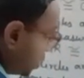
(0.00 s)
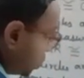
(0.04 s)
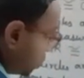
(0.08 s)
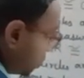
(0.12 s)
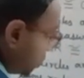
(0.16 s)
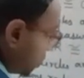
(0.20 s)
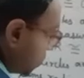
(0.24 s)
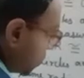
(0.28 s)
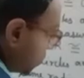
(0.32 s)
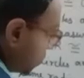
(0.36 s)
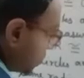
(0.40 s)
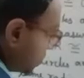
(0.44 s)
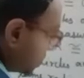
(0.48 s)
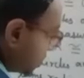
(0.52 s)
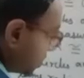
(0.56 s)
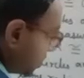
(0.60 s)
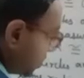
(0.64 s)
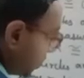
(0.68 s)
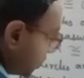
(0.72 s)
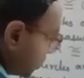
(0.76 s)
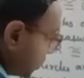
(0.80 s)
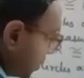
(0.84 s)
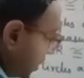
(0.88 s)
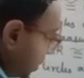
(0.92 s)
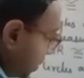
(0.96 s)
to
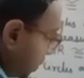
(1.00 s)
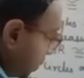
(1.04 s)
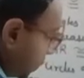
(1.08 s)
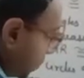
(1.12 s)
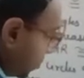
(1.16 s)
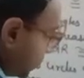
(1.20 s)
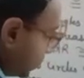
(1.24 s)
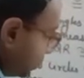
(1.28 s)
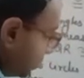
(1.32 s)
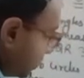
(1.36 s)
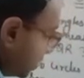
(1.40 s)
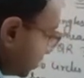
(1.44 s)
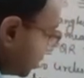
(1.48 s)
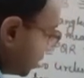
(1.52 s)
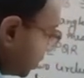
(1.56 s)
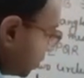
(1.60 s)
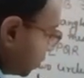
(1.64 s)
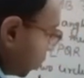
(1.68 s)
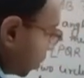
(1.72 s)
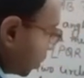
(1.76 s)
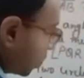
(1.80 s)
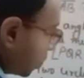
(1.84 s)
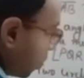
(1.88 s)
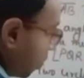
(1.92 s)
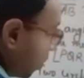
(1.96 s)
circle 2. This is
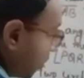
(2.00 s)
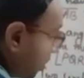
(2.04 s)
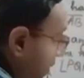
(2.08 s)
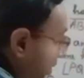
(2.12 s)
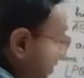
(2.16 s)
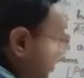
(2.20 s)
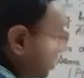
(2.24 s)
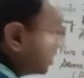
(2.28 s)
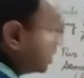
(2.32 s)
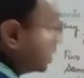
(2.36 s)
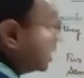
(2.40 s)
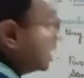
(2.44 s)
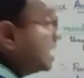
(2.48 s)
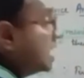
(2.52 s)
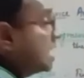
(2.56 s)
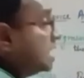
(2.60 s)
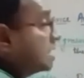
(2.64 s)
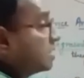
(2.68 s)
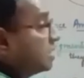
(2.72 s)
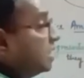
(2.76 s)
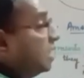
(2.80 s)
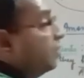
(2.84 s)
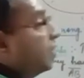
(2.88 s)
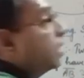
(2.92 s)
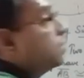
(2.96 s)
what congruency.
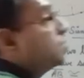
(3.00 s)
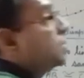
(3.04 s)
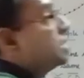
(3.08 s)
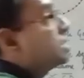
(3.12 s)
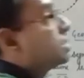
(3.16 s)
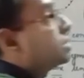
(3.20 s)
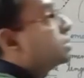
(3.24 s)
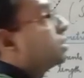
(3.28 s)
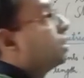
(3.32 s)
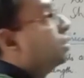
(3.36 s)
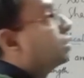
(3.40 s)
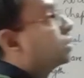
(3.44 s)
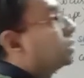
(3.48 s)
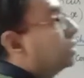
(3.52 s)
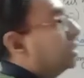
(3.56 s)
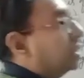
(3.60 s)
C1 means circle.